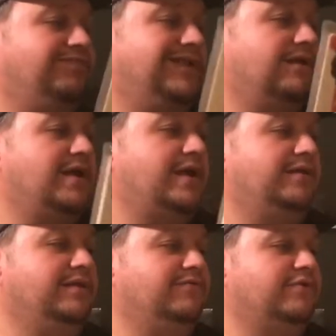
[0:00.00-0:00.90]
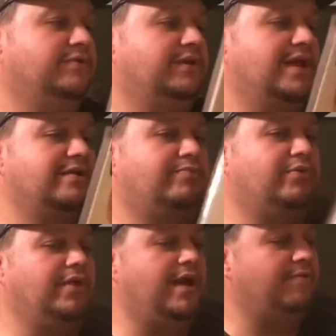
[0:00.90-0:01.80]
they're kind of difficult to kind of
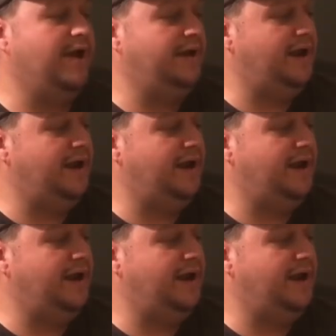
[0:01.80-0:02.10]
pull out right